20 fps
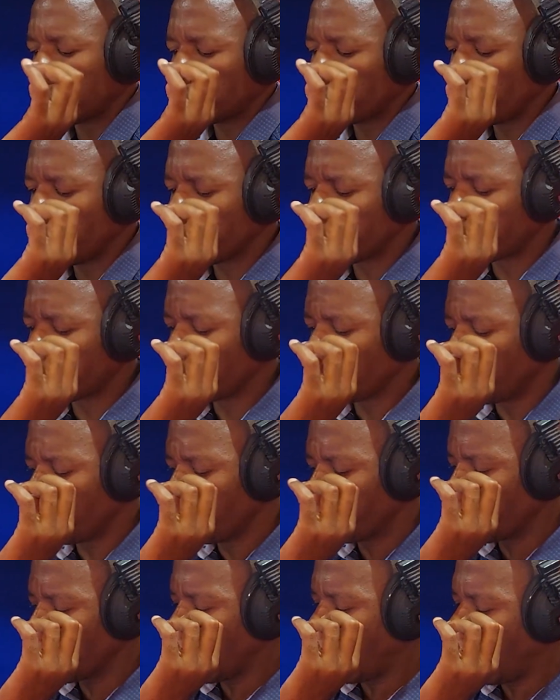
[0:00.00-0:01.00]
with you,
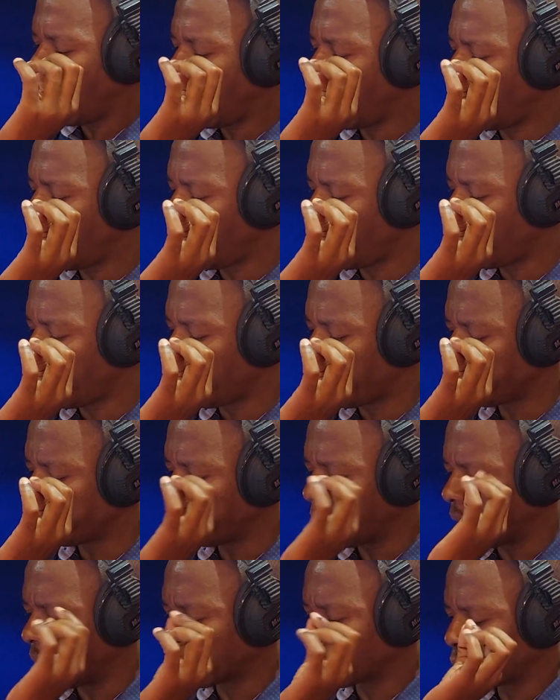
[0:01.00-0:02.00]

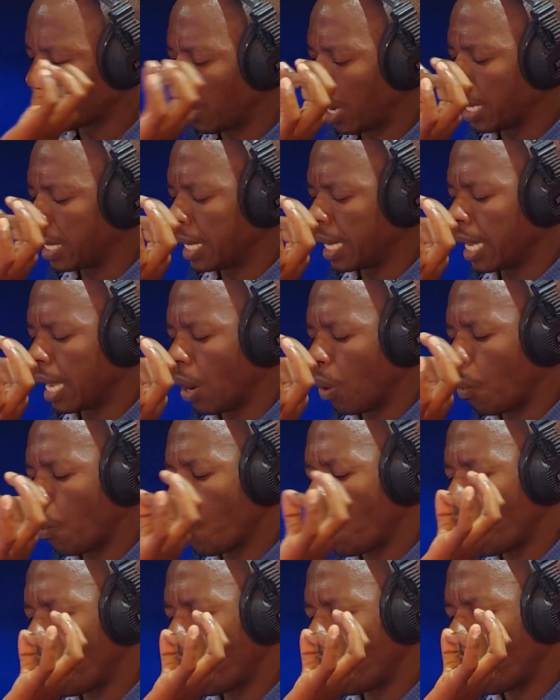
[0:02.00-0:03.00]
actually,
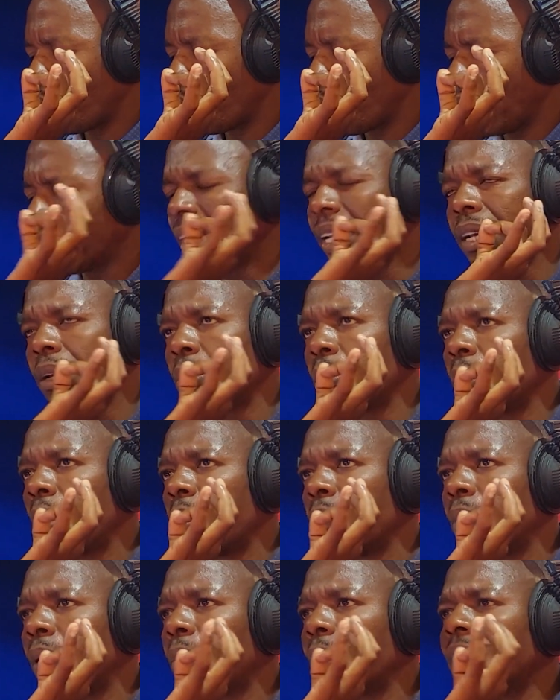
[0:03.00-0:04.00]

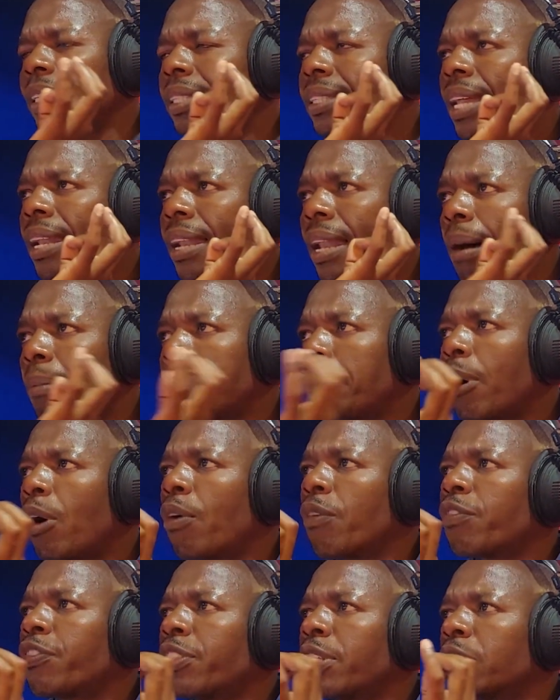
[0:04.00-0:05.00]
what is the number
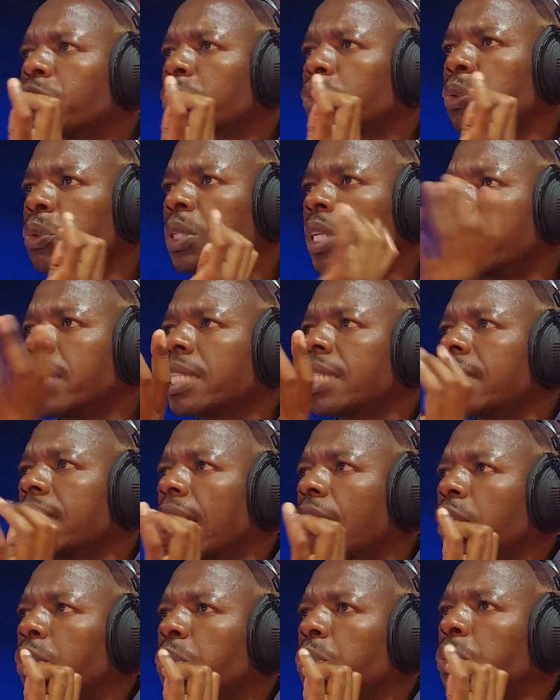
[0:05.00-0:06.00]
of the students
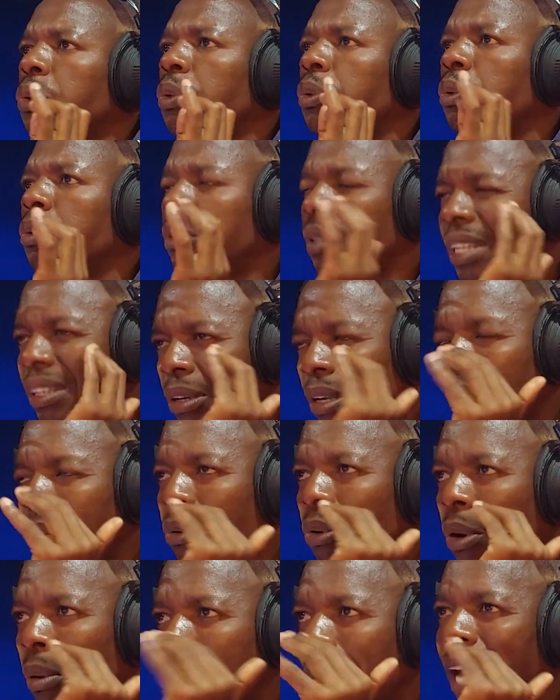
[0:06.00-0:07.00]
that you
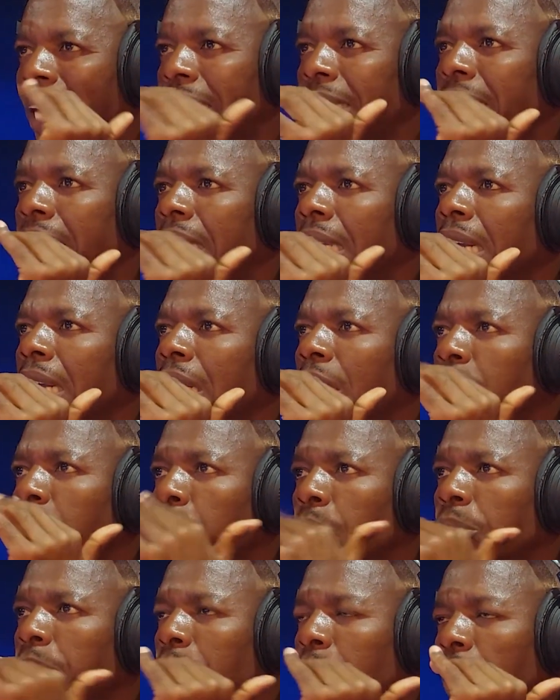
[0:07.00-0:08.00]
normally,
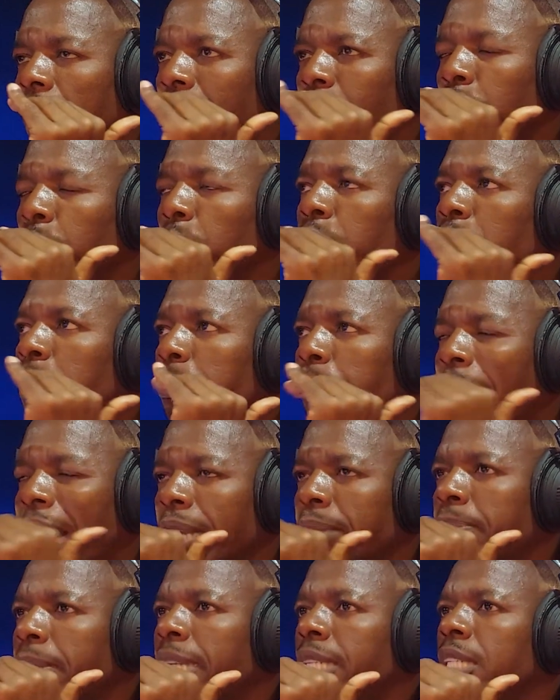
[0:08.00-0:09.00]
you as your
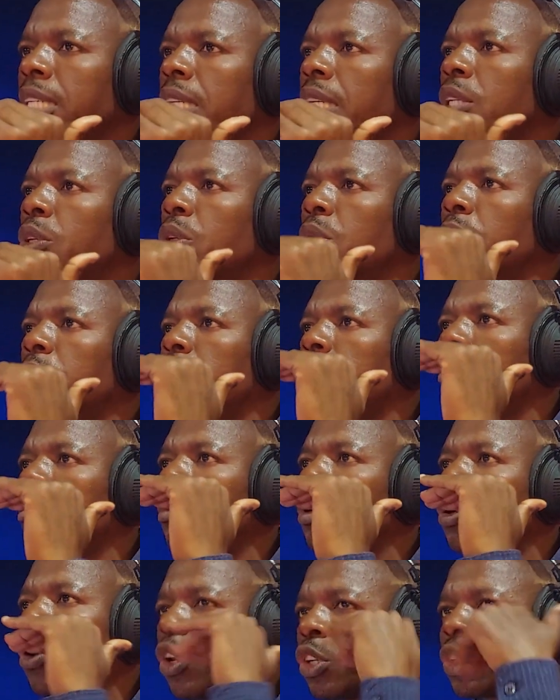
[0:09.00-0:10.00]
department,
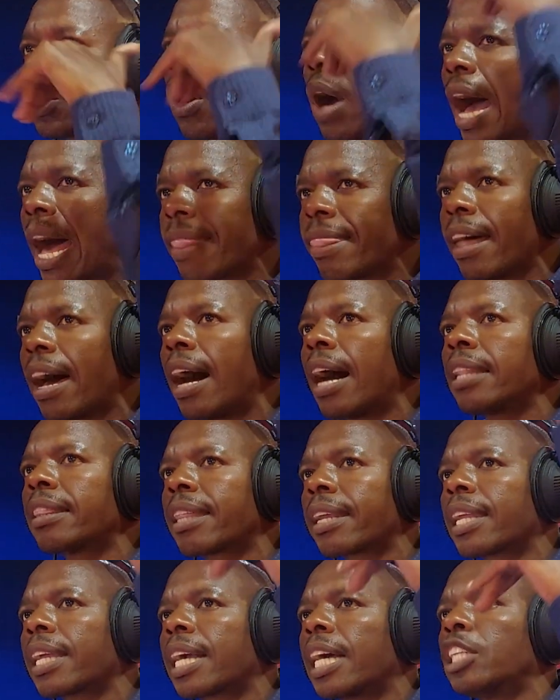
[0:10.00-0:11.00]
not other
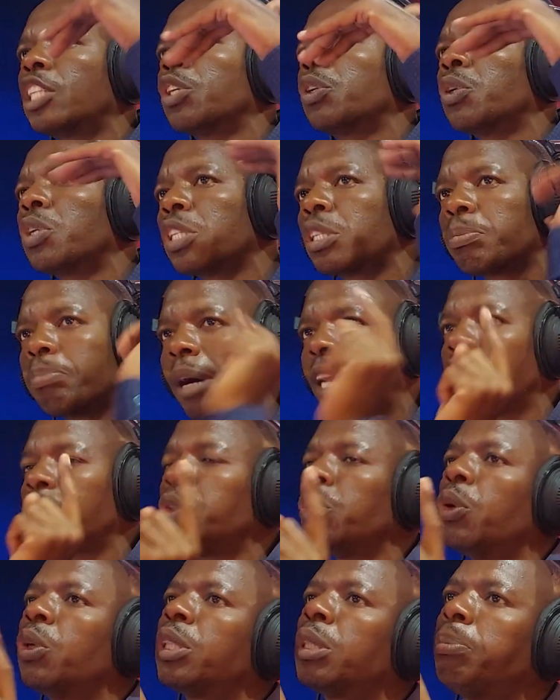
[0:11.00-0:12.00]
3 categories, but
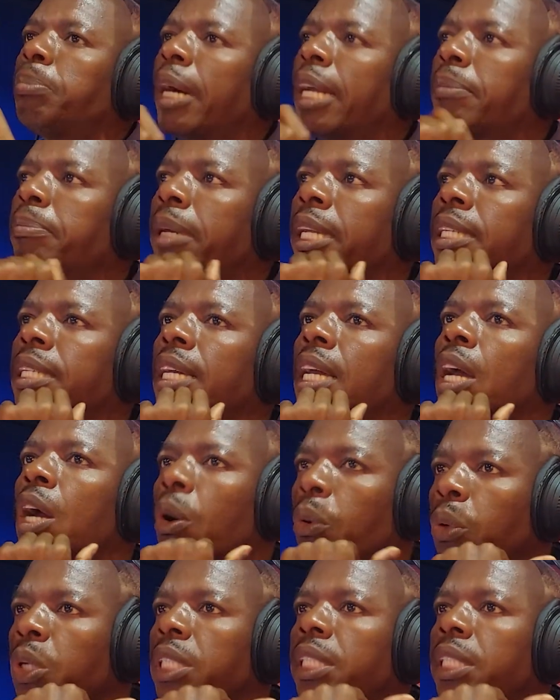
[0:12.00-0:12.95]
your department will